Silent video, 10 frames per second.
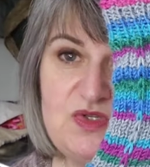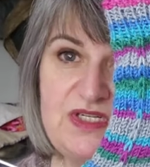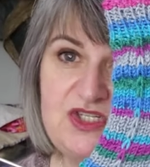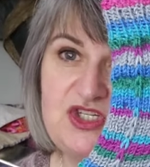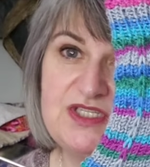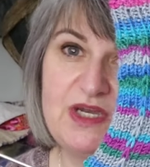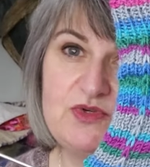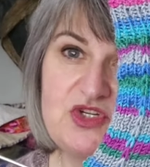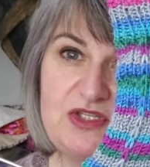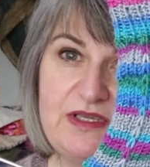stitches, I
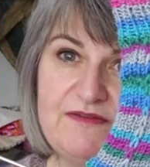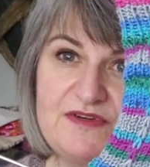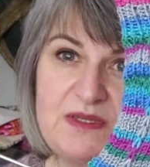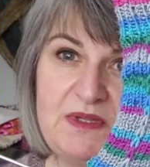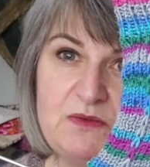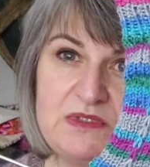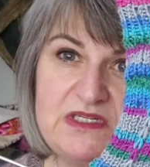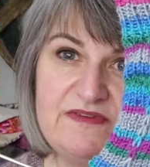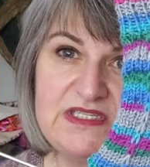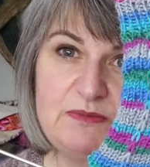was just looking for something that was
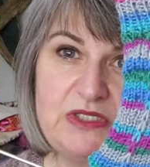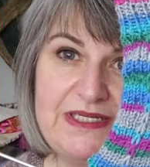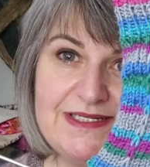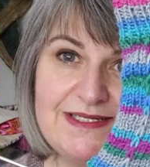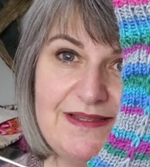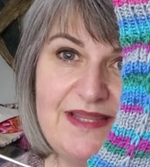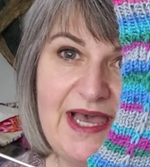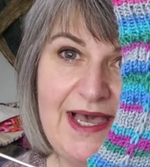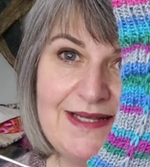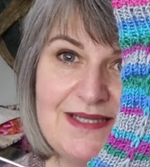divisible into
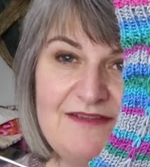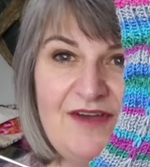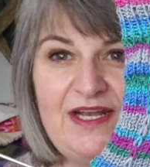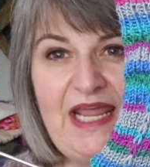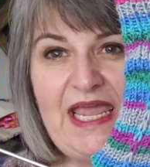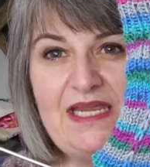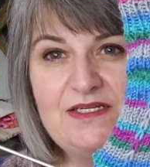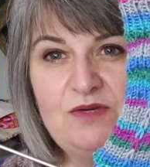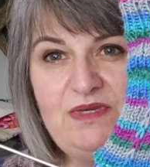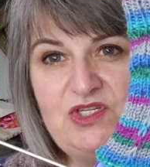that. I find eight
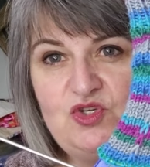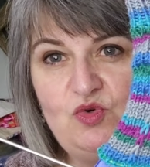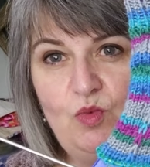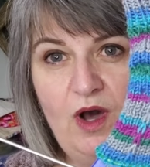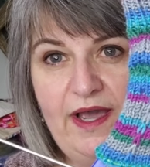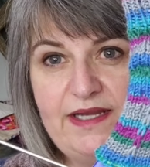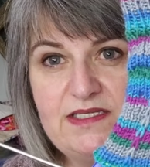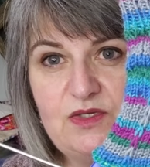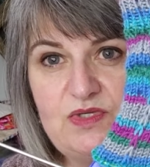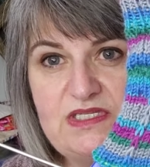can be too wide,
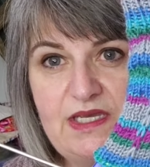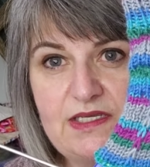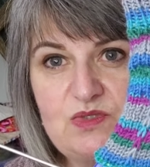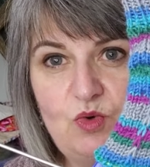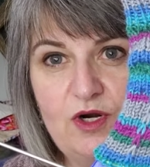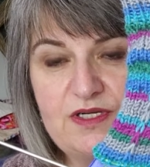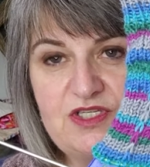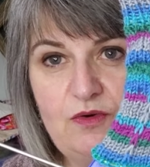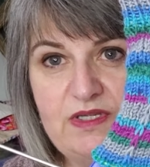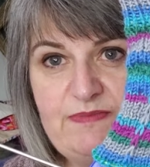so six work.
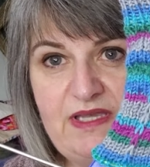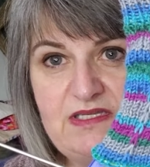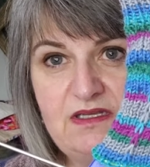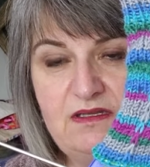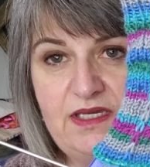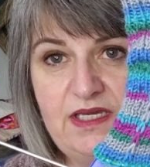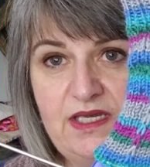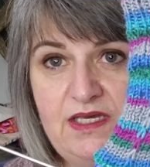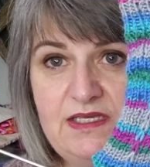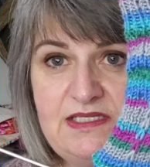So it's basically
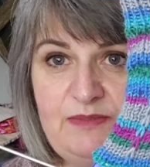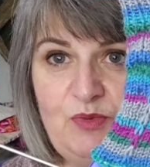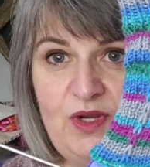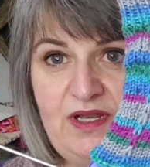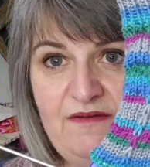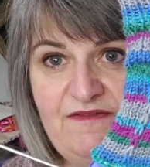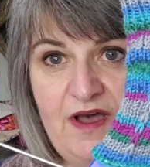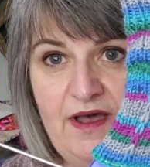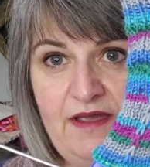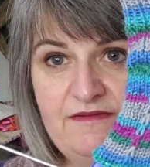slip one, knit
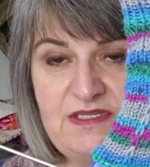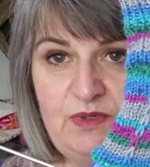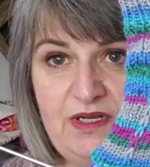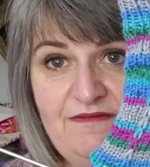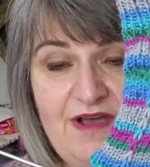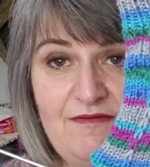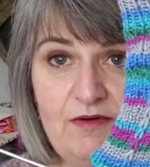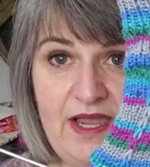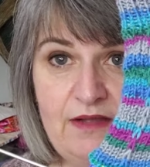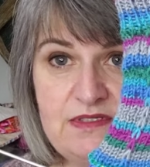five, slip one, knit five
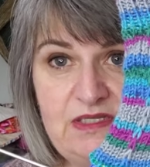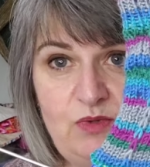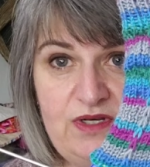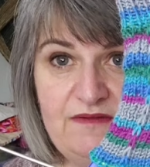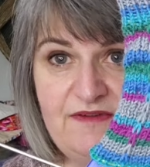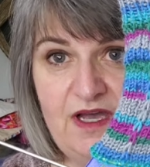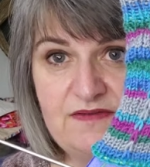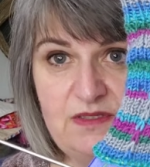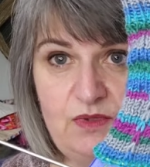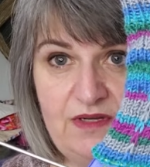around, slip one, knit five,
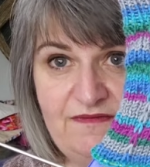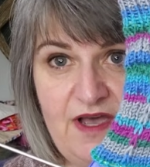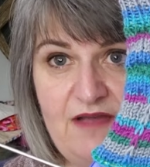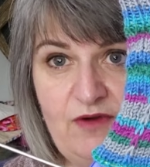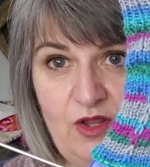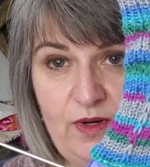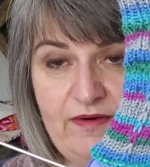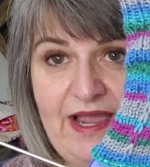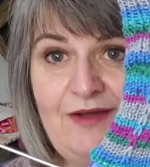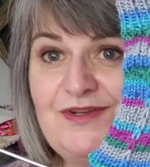slip one, knit five, all the way
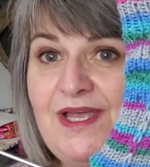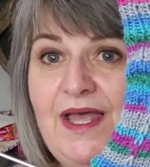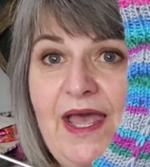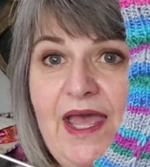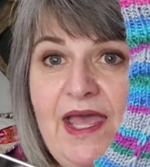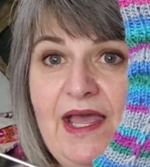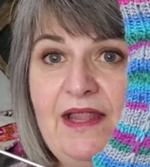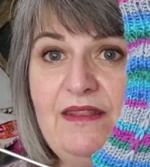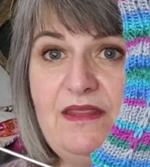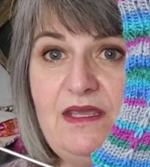around.
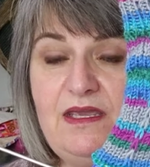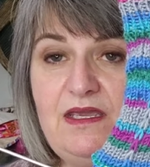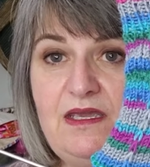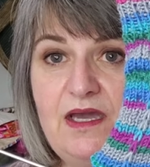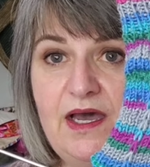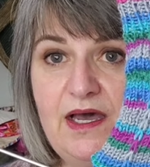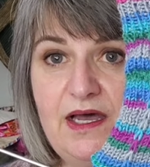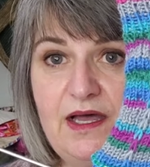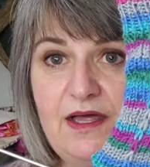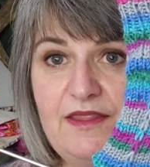And the
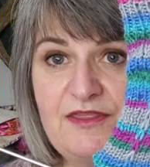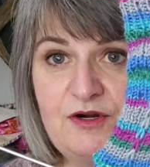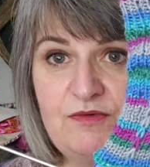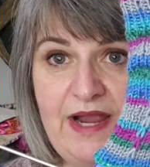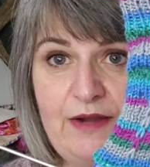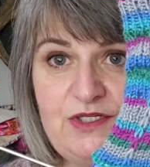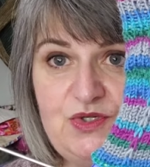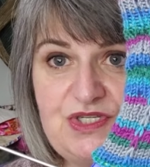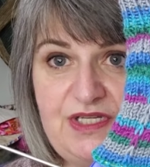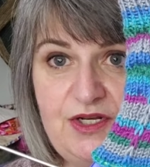uh, third round, you
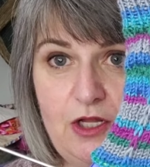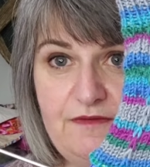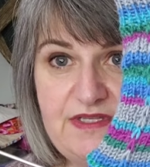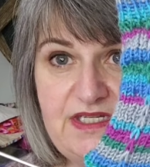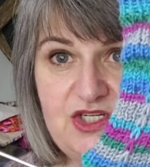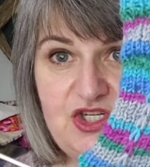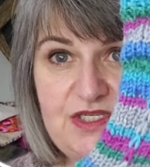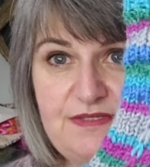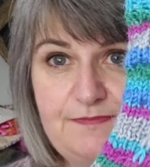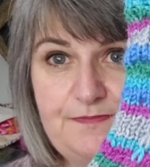just knit all of the stitches.